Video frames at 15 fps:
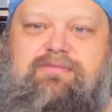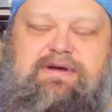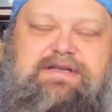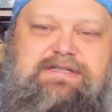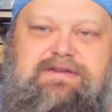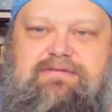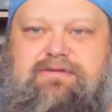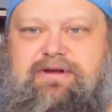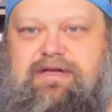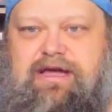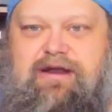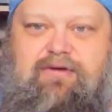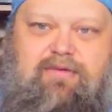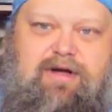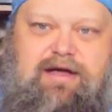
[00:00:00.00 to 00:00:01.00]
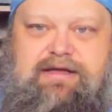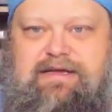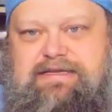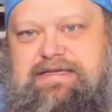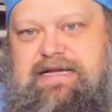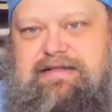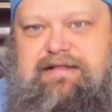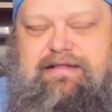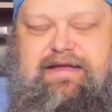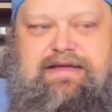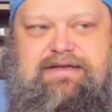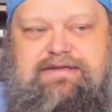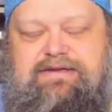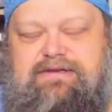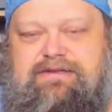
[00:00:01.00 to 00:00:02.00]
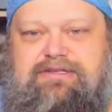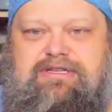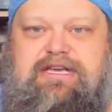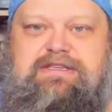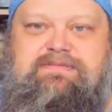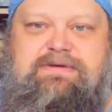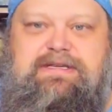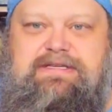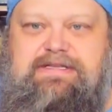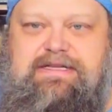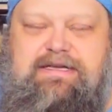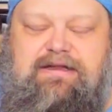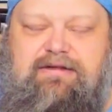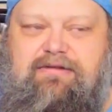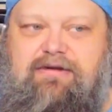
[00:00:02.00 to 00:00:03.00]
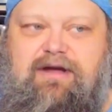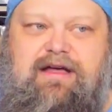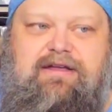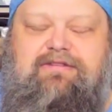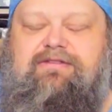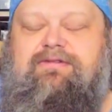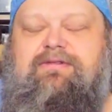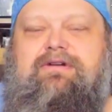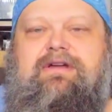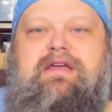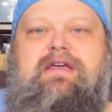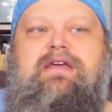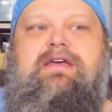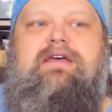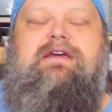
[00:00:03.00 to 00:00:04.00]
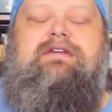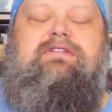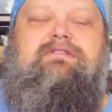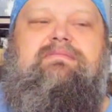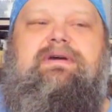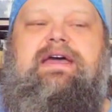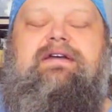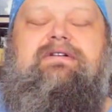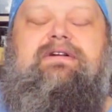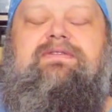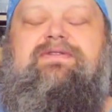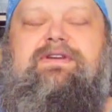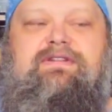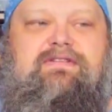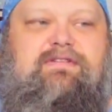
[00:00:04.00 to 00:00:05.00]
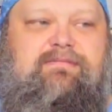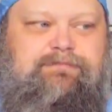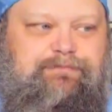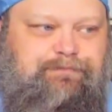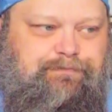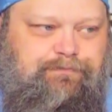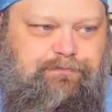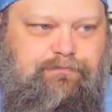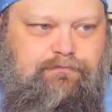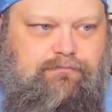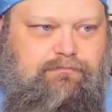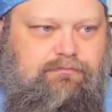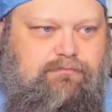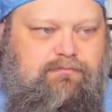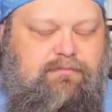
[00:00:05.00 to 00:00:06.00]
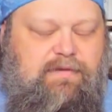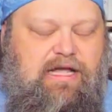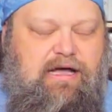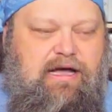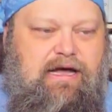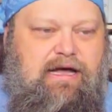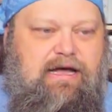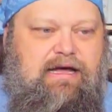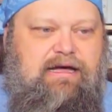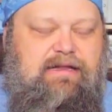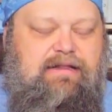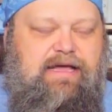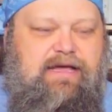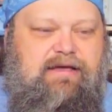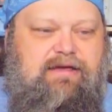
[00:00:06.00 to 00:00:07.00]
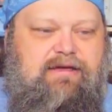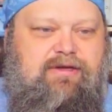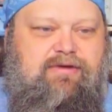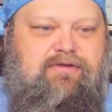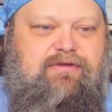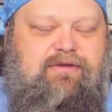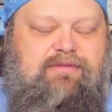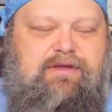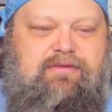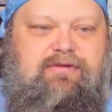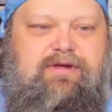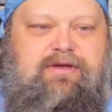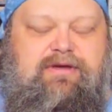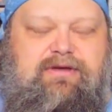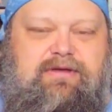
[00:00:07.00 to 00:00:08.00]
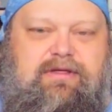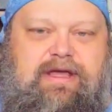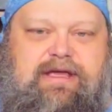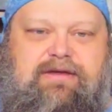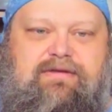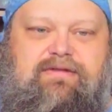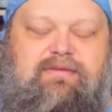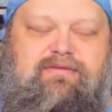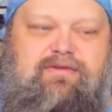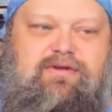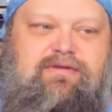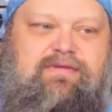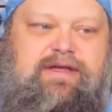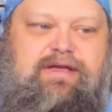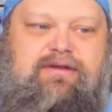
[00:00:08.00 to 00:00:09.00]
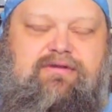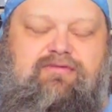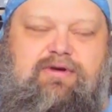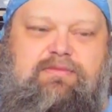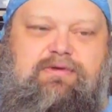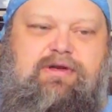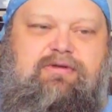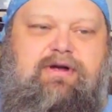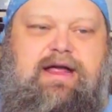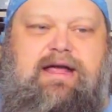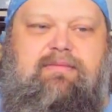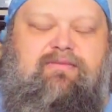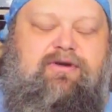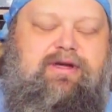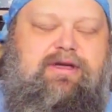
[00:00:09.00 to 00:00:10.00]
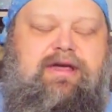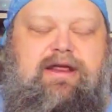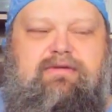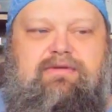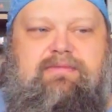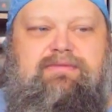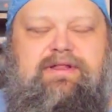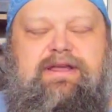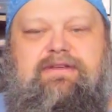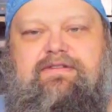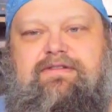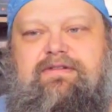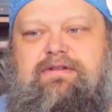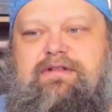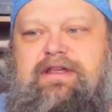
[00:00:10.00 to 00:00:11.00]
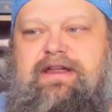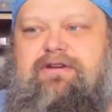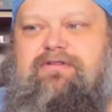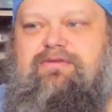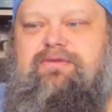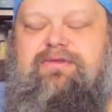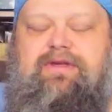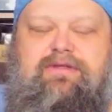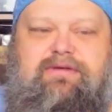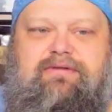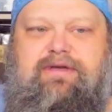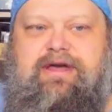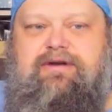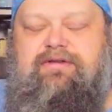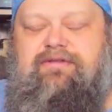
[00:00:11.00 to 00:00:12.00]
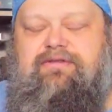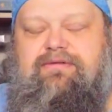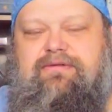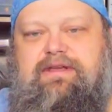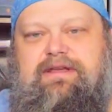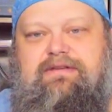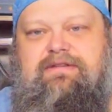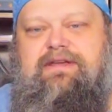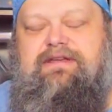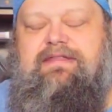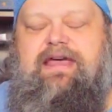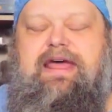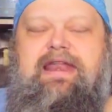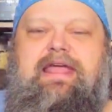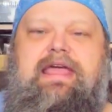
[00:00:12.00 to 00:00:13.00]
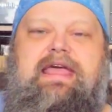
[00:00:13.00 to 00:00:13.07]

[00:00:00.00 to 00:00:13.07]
puzzle where you got to walk exactly like a certain chess piece to get across, or it doesn't matter if it's like, you know, something where you like some sort of like cryptogram where you got to replace certain letters with other letters or things like that.